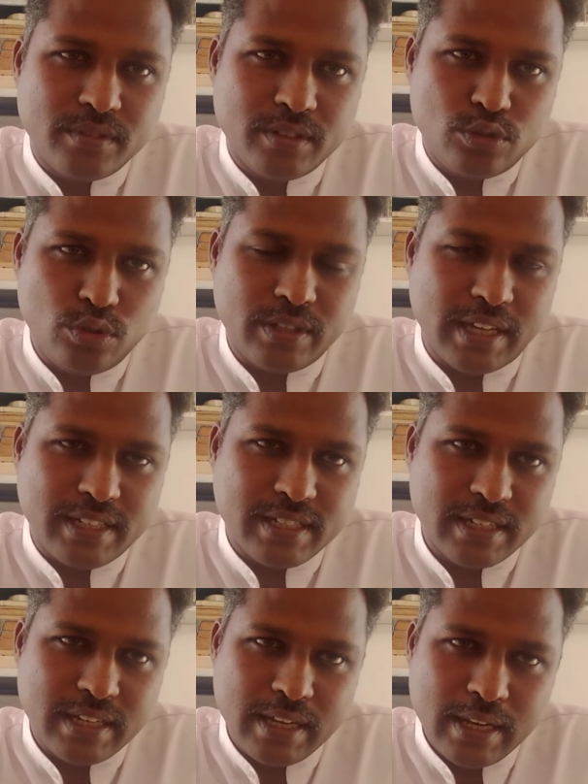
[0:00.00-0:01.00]
so that
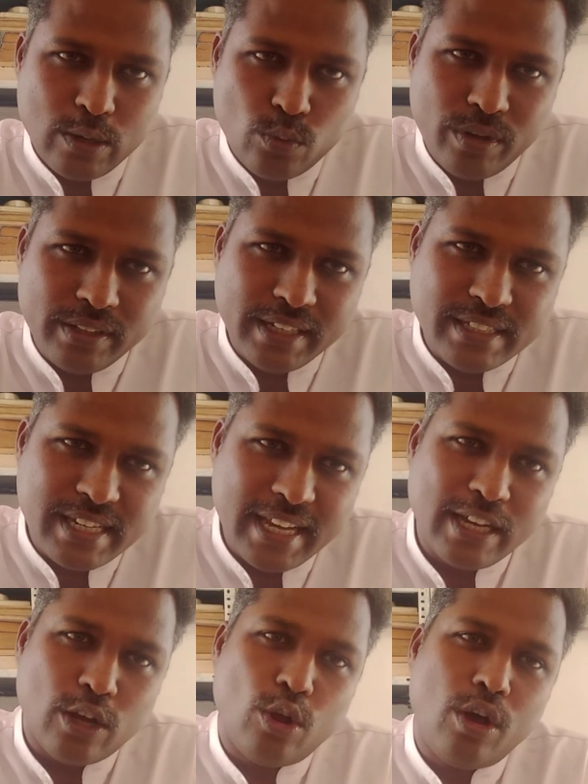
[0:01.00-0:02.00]
when they
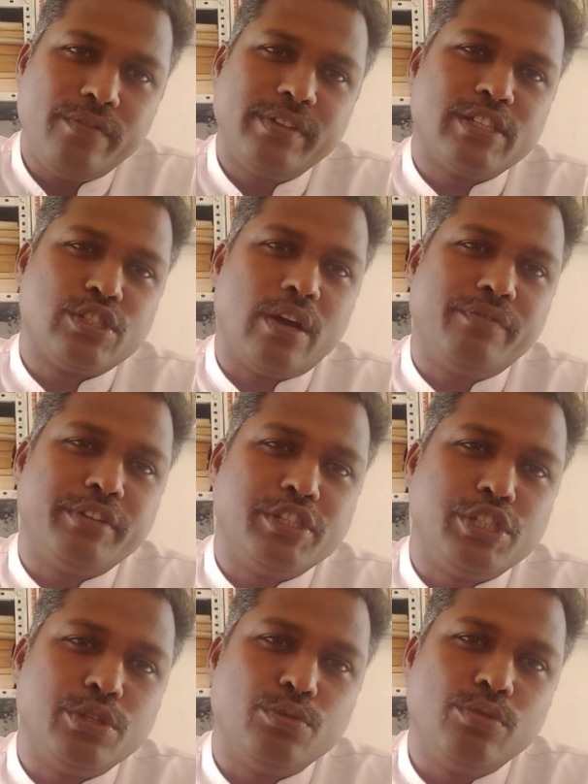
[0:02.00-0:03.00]
take along with the soft
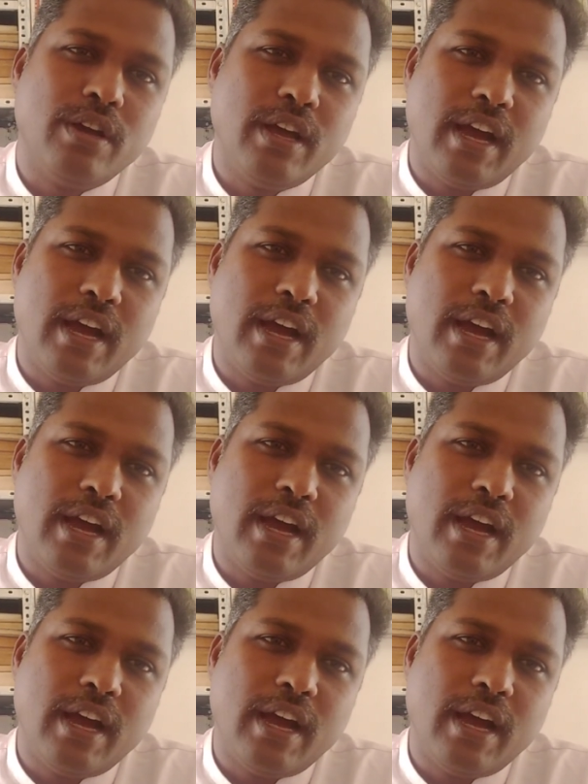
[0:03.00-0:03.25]
tissue